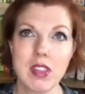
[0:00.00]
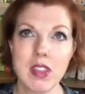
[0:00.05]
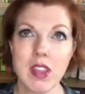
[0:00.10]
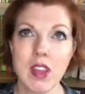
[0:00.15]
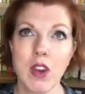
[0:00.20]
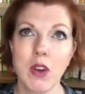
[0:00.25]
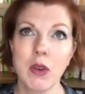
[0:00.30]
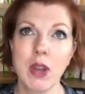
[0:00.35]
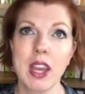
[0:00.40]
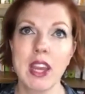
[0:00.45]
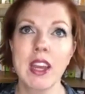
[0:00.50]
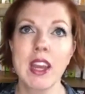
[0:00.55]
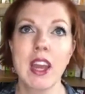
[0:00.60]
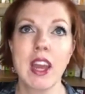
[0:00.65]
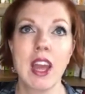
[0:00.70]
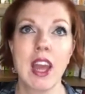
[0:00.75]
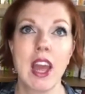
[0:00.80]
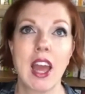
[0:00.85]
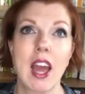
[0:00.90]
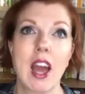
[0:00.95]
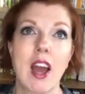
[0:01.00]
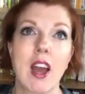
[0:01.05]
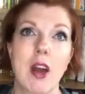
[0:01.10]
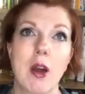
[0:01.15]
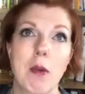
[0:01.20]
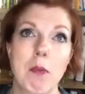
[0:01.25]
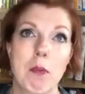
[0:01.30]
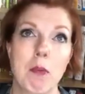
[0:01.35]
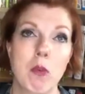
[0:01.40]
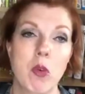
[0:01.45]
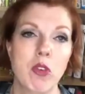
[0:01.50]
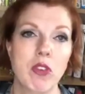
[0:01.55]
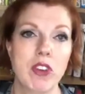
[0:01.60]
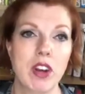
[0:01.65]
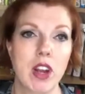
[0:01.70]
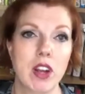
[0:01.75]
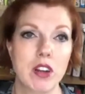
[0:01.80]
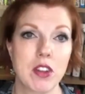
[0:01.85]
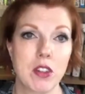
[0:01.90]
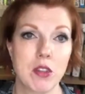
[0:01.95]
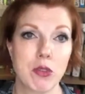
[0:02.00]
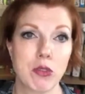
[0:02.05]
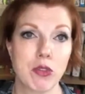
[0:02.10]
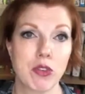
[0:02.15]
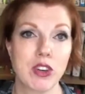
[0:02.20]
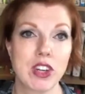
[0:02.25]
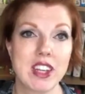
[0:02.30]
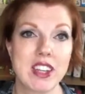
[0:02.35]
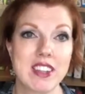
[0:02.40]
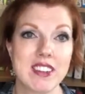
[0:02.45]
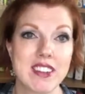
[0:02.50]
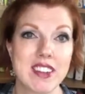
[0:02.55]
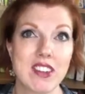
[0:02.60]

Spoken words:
Okay, moving on to the frees,